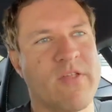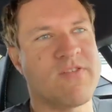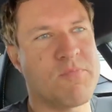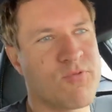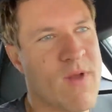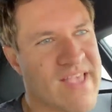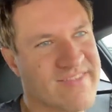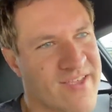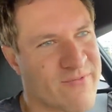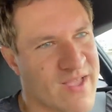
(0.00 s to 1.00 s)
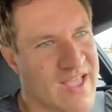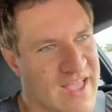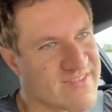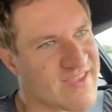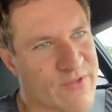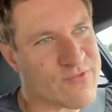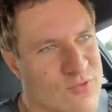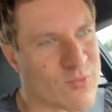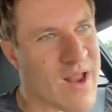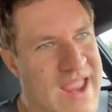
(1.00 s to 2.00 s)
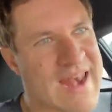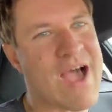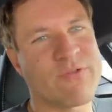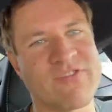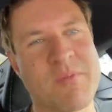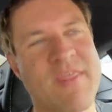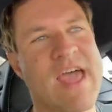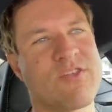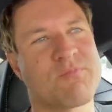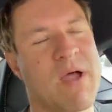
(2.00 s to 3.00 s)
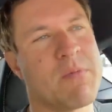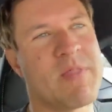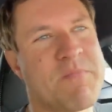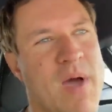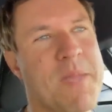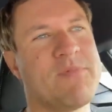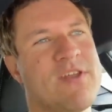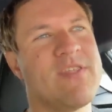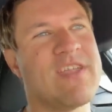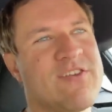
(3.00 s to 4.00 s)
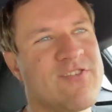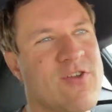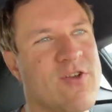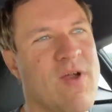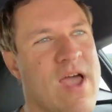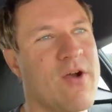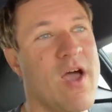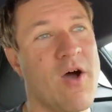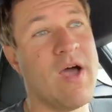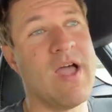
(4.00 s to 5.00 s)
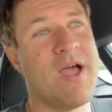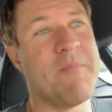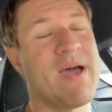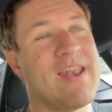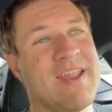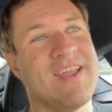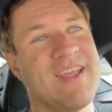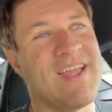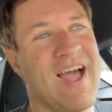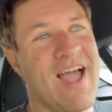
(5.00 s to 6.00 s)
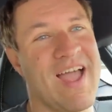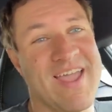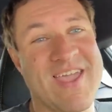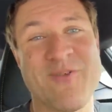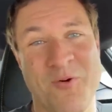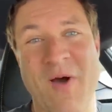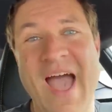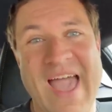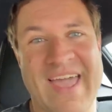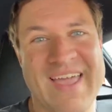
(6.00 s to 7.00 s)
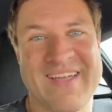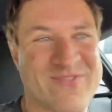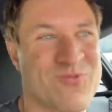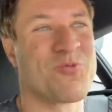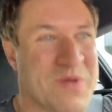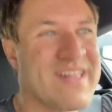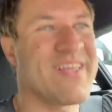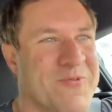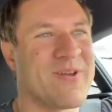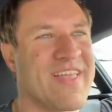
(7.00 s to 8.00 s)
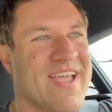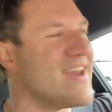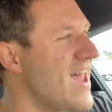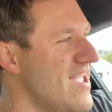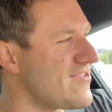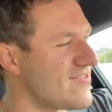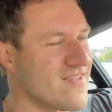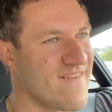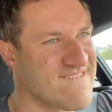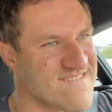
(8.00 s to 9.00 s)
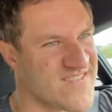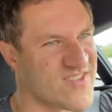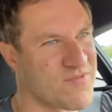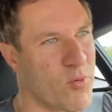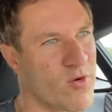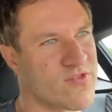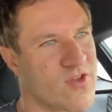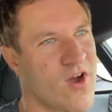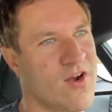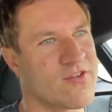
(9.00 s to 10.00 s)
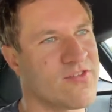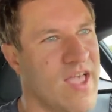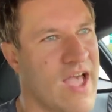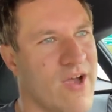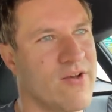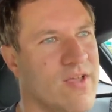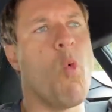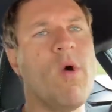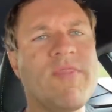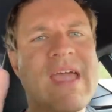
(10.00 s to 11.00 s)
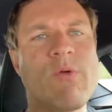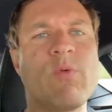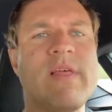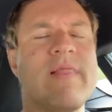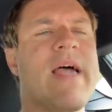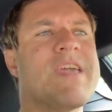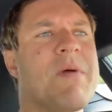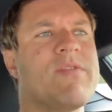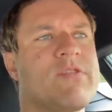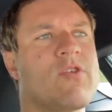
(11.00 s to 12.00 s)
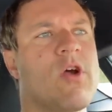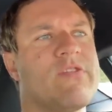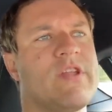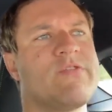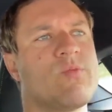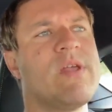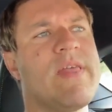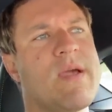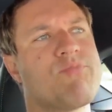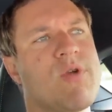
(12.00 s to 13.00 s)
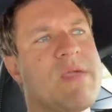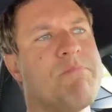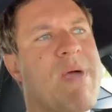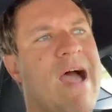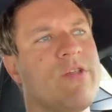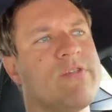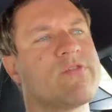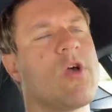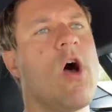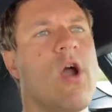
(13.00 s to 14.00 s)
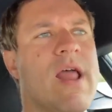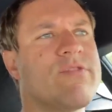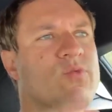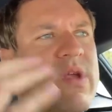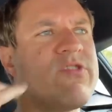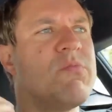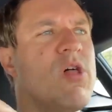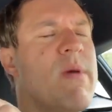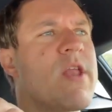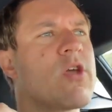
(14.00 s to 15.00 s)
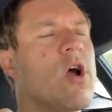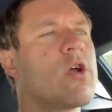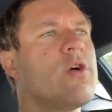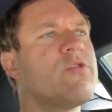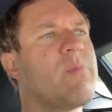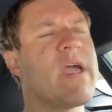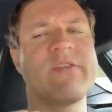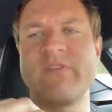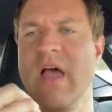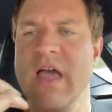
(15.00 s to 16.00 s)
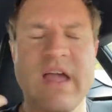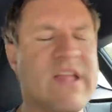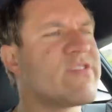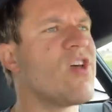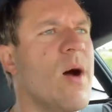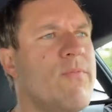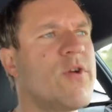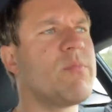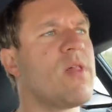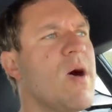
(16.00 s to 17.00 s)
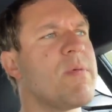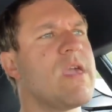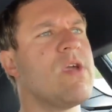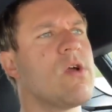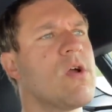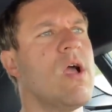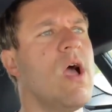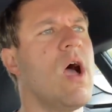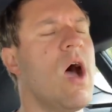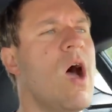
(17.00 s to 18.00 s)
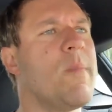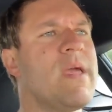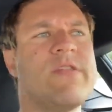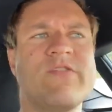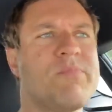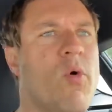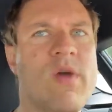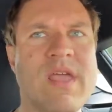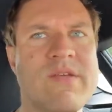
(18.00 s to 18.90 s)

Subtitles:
It's impressive. It sounds great. Now, some of that is probably piped into the interior, I don't know. But either way, it's really, really a nice sports car sound. One thing I really like about this car is that it's really a pretty balanced car. It has a reasonable amount of cargo space. It's comfortable up here. It's sporty